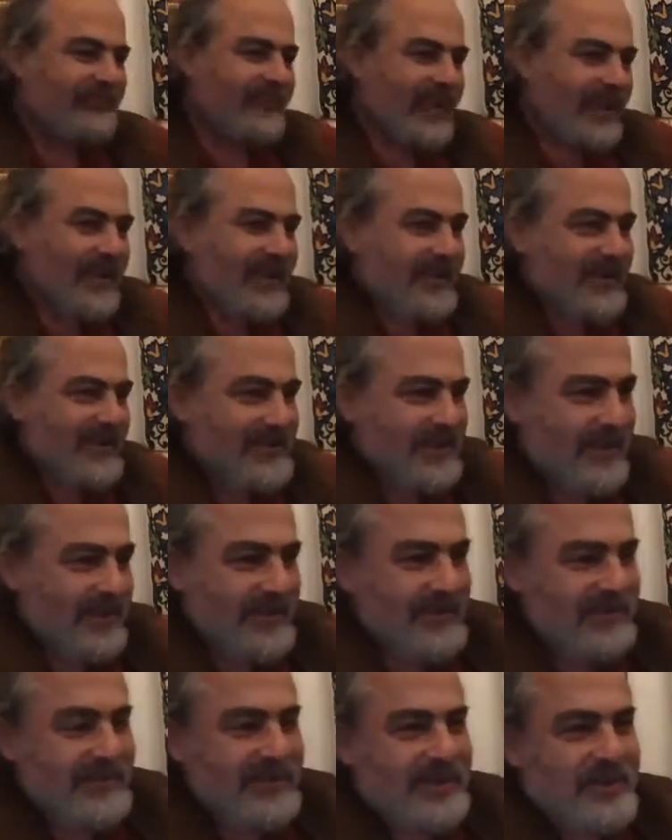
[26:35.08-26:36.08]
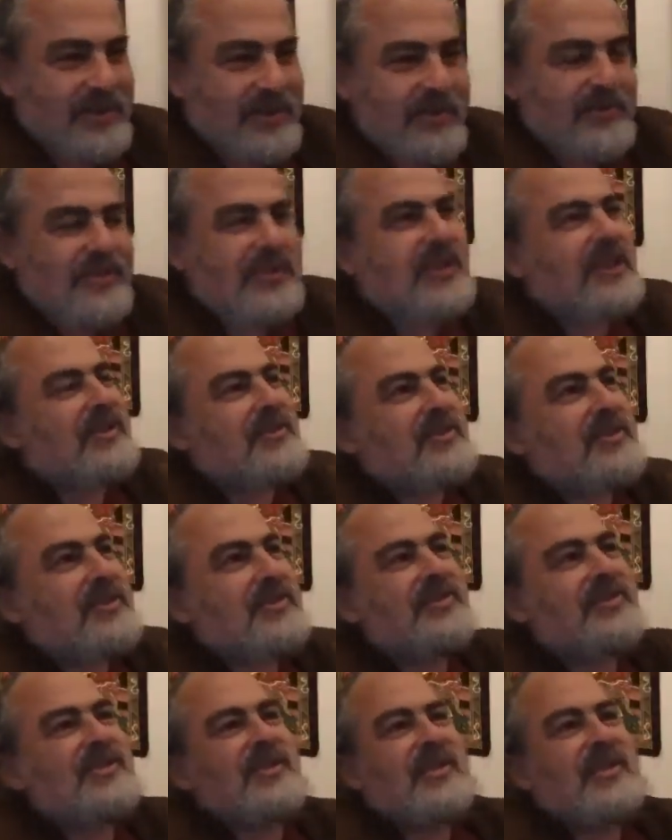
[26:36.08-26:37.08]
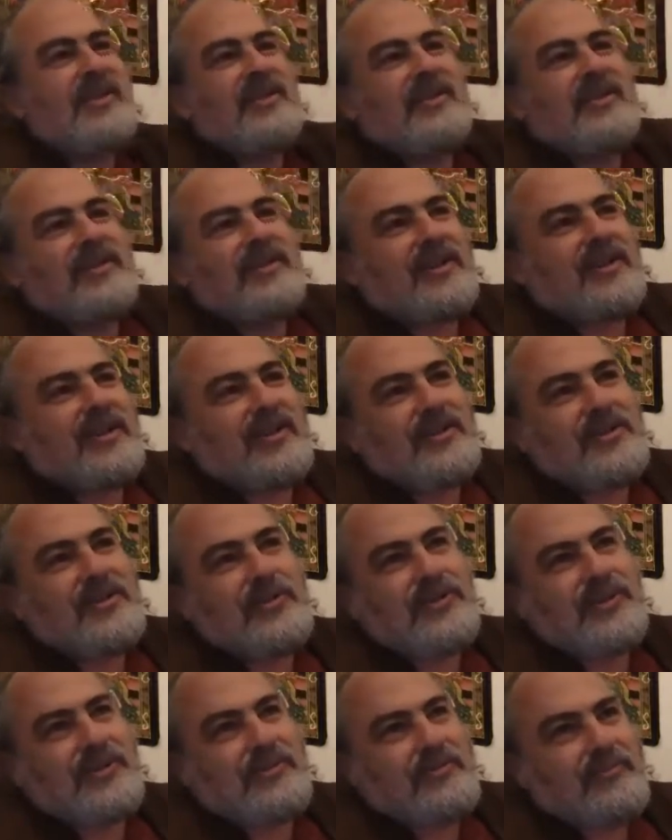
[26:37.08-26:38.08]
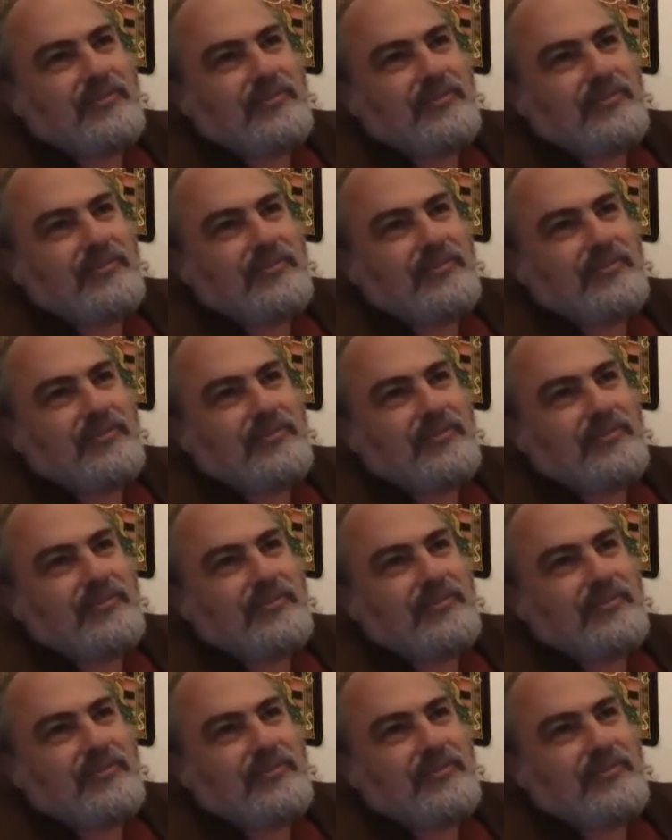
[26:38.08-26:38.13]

And it goes like this. There was a,